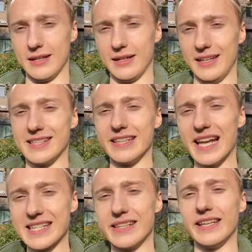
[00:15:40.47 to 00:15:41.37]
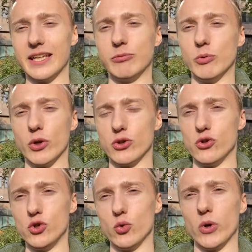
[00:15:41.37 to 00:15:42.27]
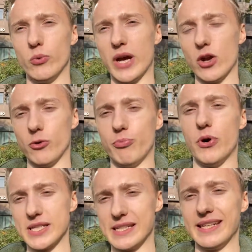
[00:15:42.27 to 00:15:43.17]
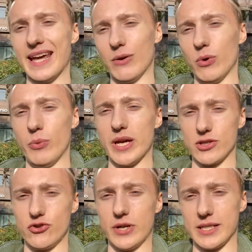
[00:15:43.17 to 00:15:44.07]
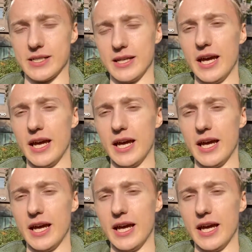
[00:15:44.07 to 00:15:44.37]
It's the last thing that we want to do when we are not present and when we are stressed.